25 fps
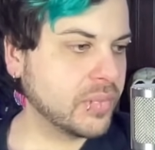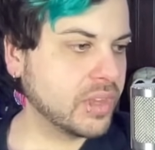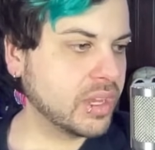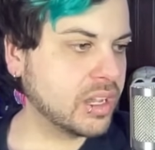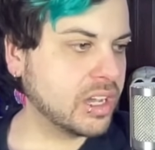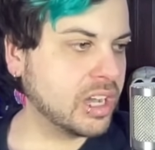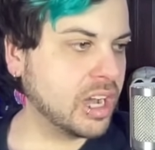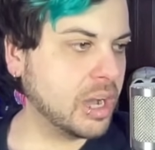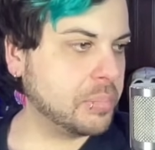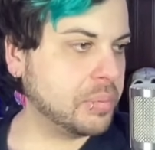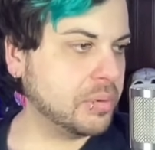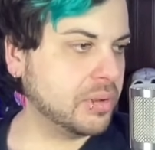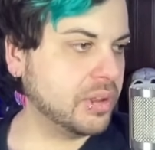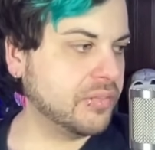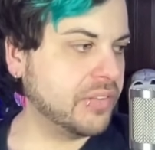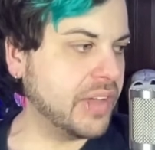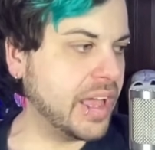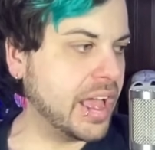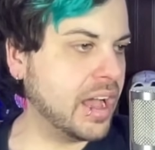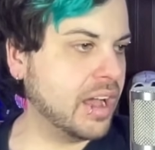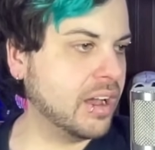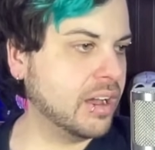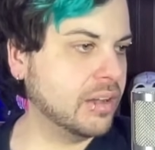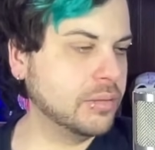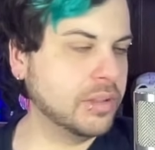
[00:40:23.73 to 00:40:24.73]
couple of
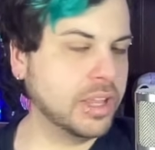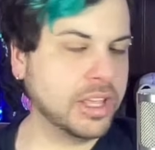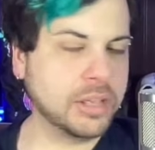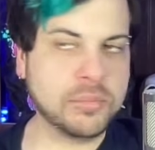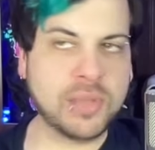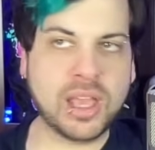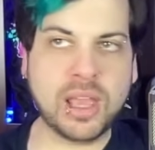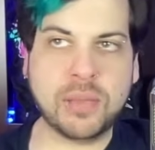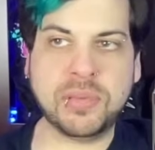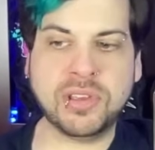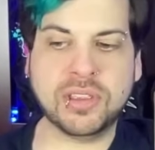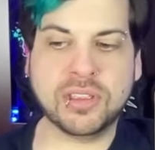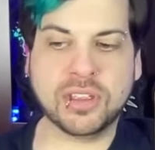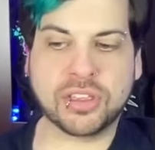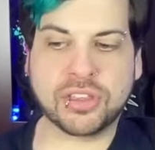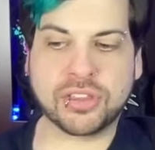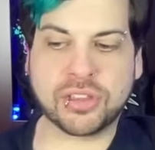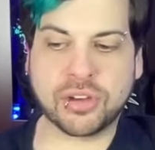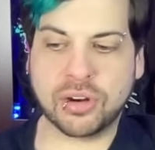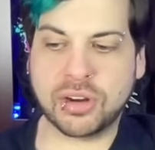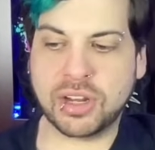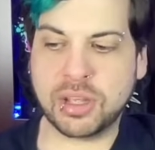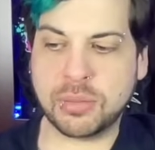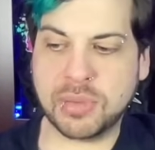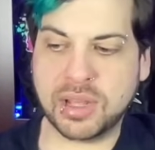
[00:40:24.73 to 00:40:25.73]
like maybe the
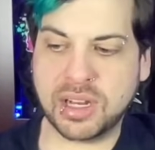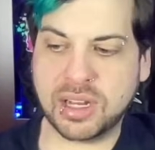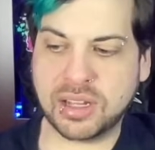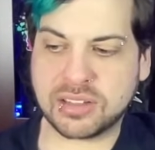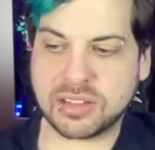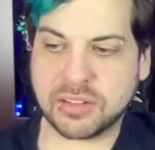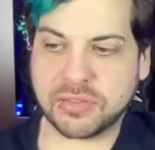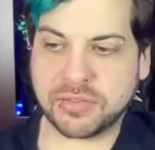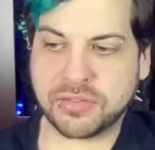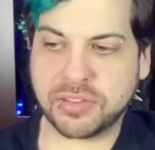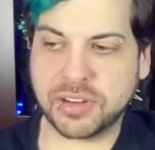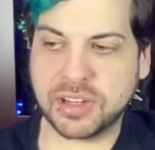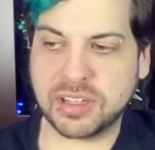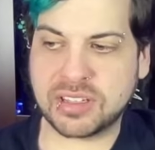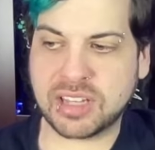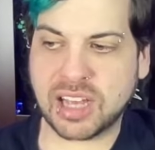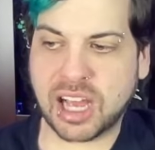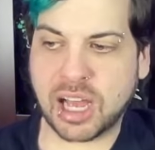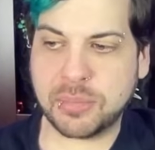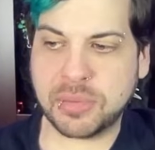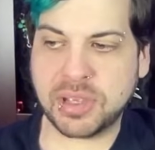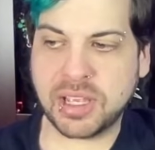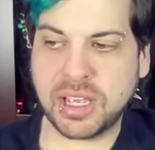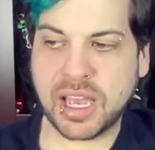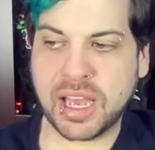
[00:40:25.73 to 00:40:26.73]
30 minutes of free
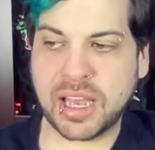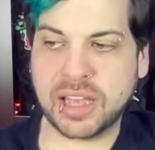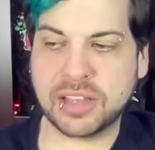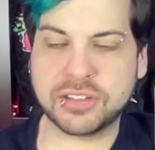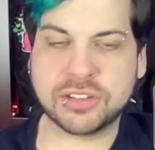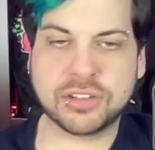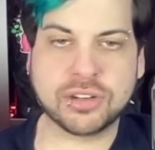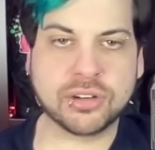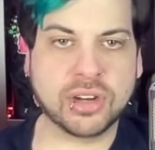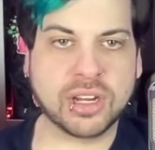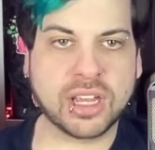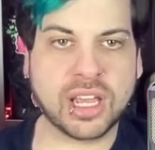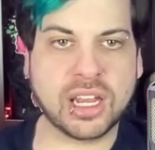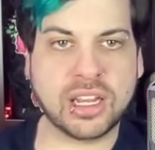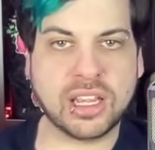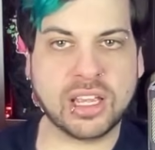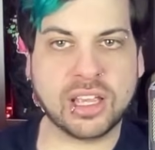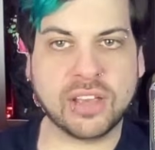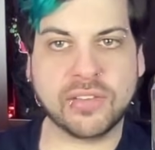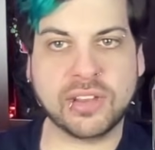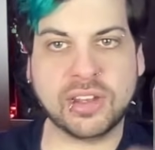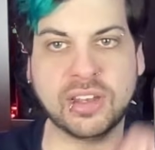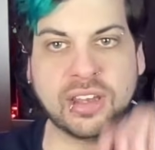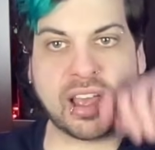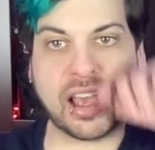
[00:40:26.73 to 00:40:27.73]
time he has during any
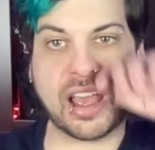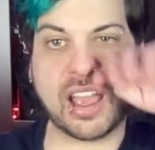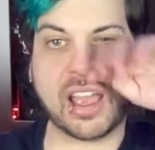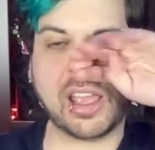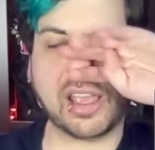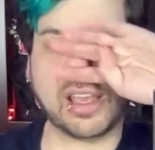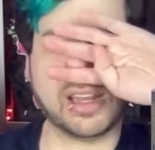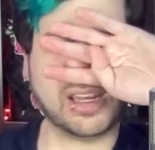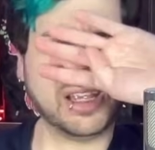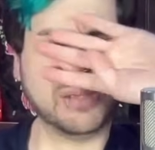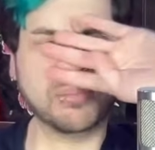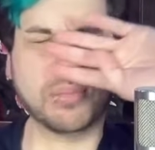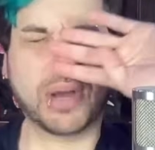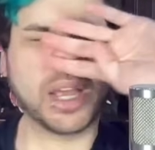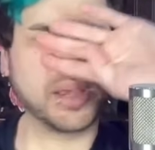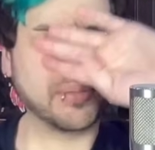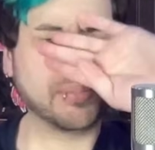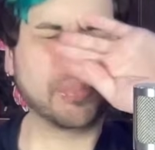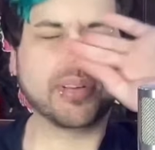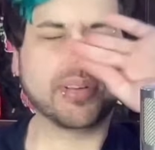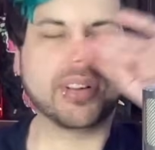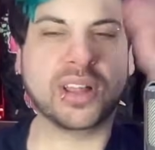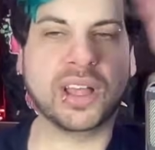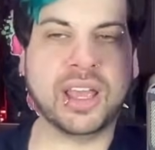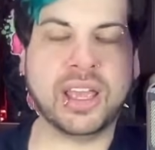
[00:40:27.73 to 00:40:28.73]
given day, and he might
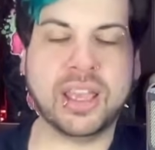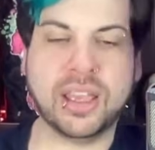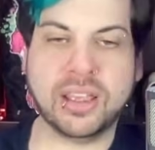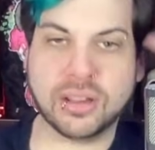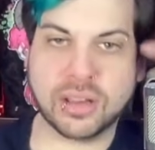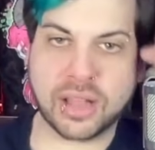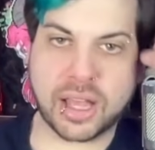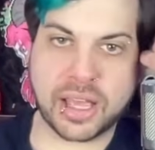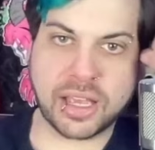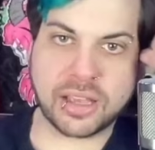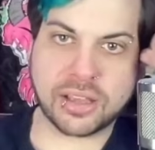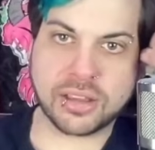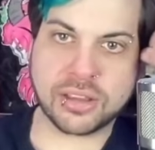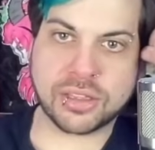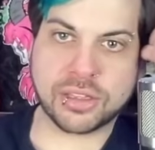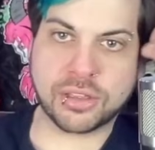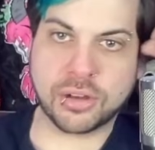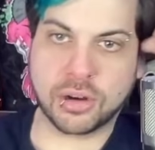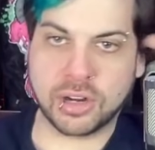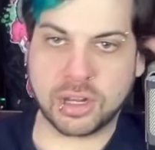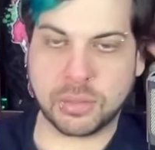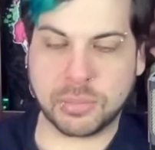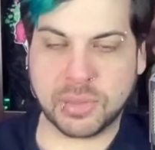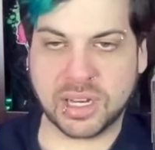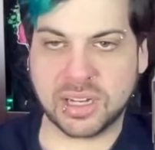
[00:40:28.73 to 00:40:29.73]
play like
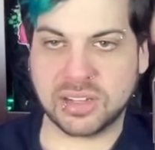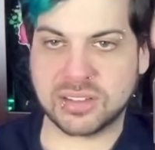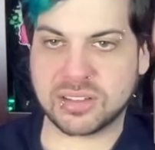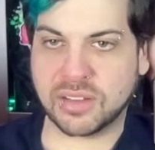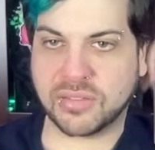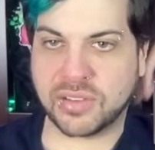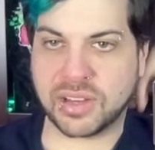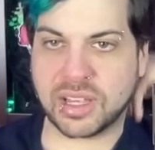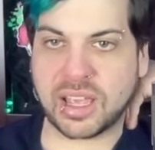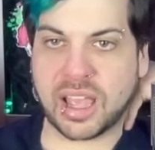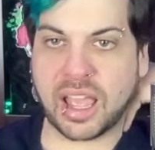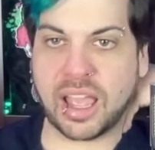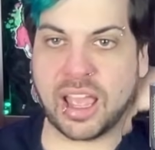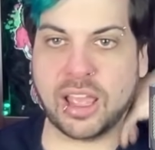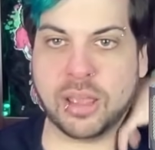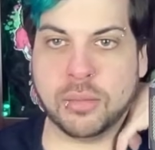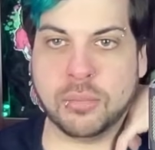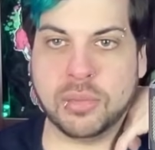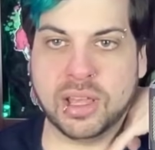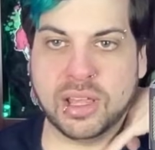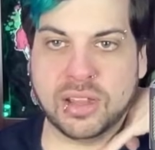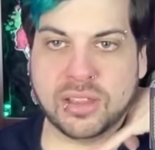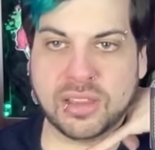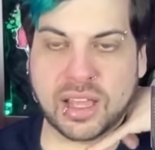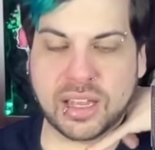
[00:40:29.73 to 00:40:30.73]
30 minutes of a game,
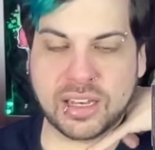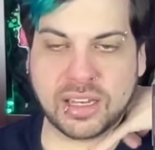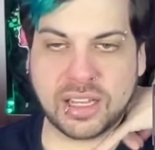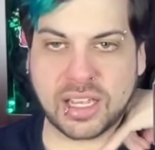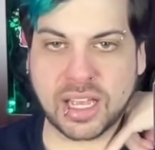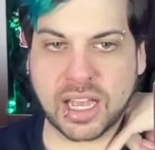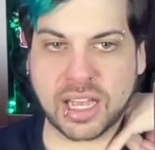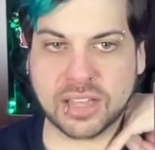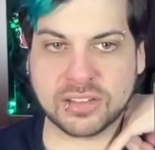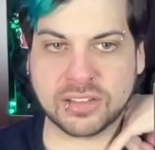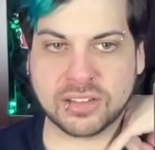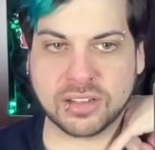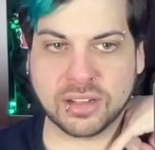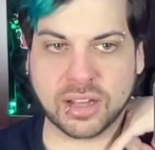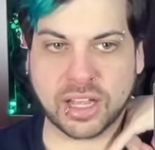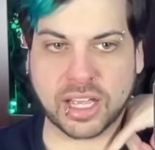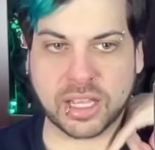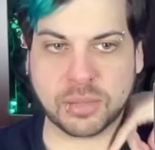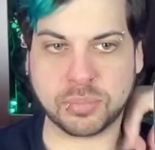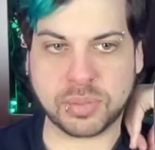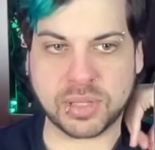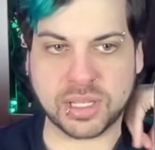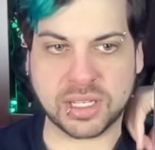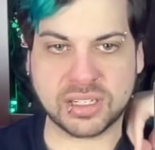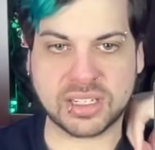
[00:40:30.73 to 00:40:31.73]
and then he has to
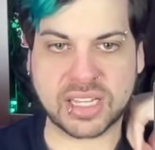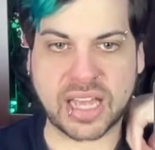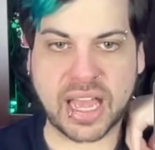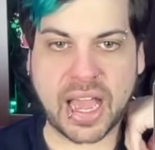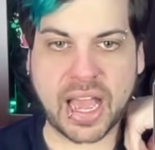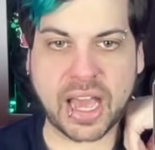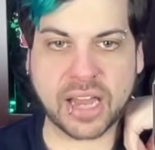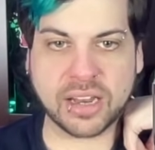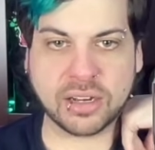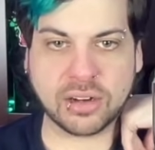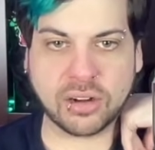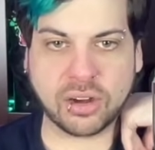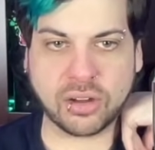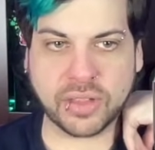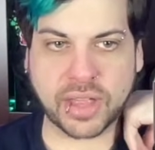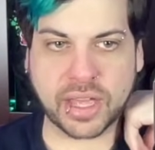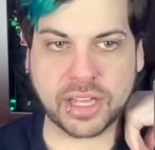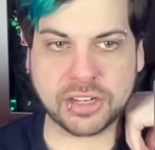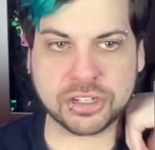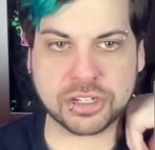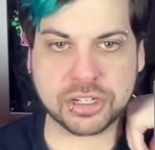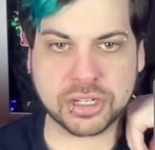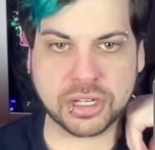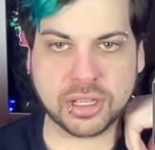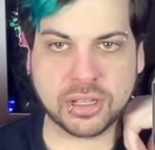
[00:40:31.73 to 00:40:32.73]
like be a dad and all
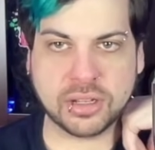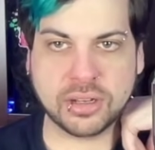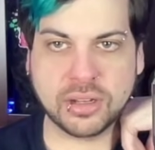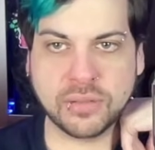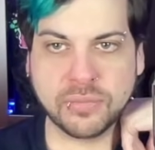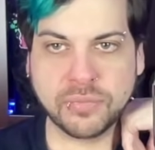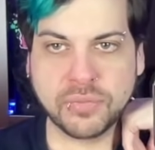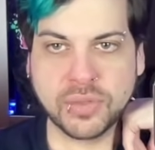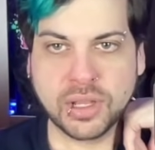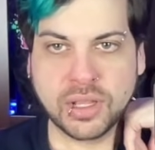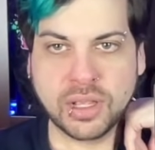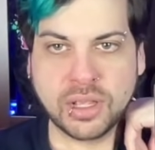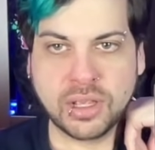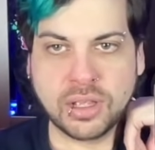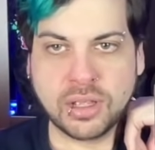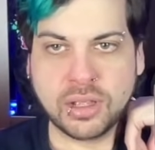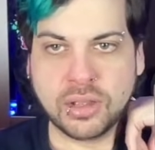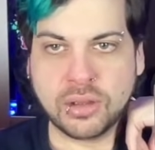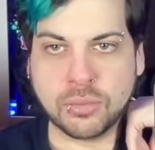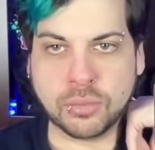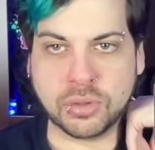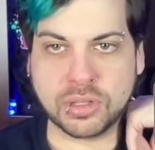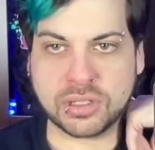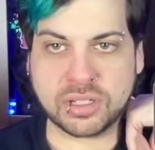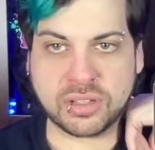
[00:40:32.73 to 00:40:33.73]
that shit,
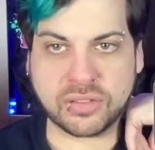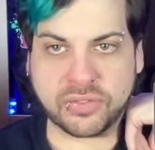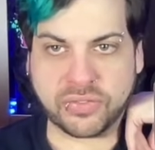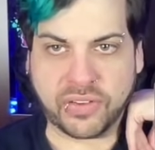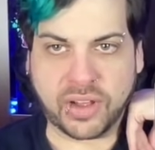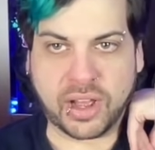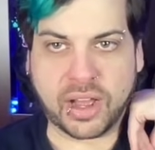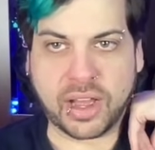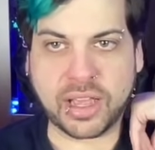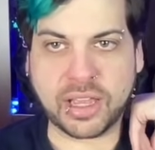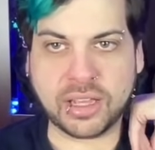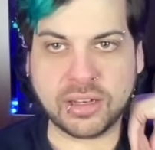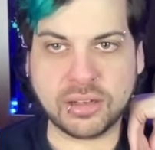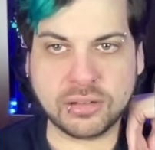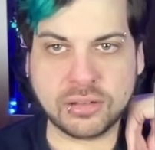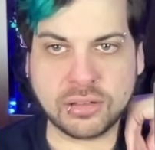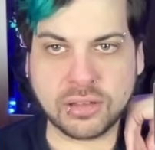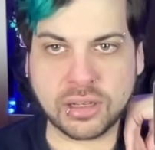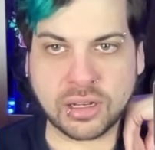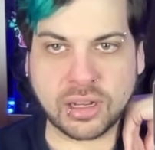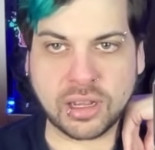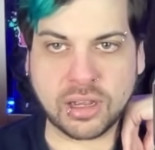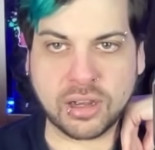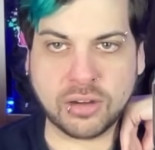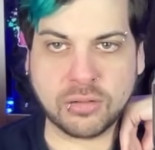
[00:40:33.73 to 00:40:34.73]
which is fine,
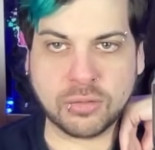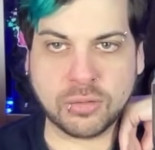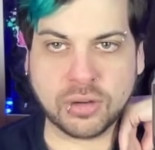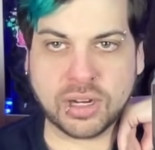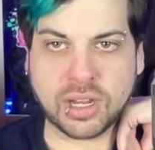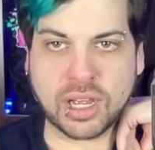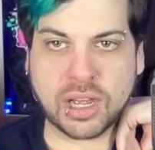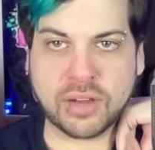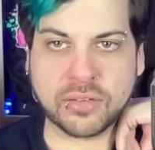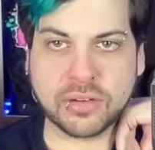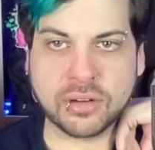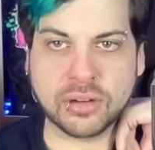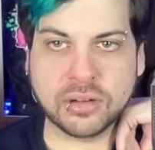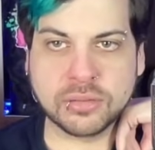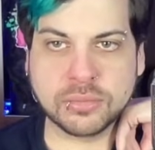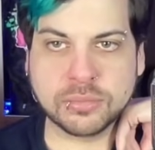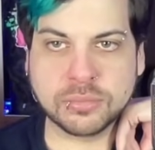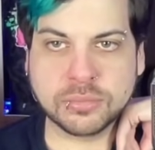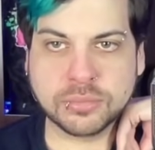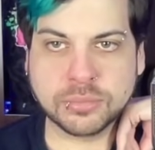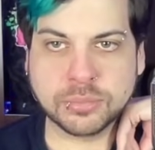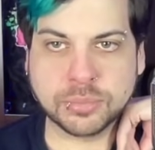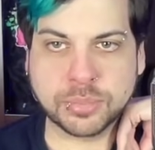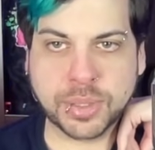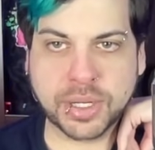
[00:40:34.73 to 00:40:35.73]
you know, whatever.
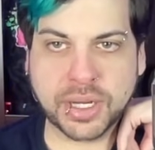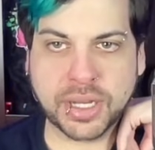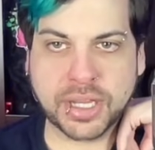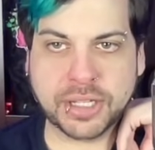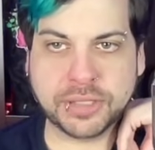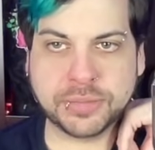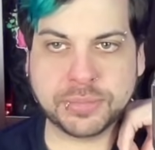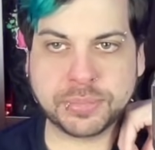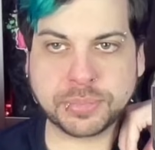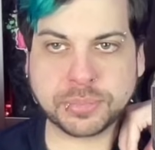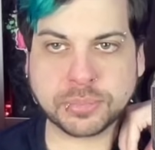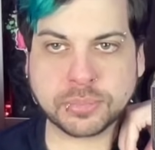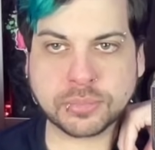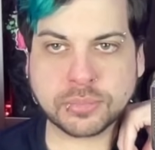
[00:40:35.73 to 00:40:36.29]
But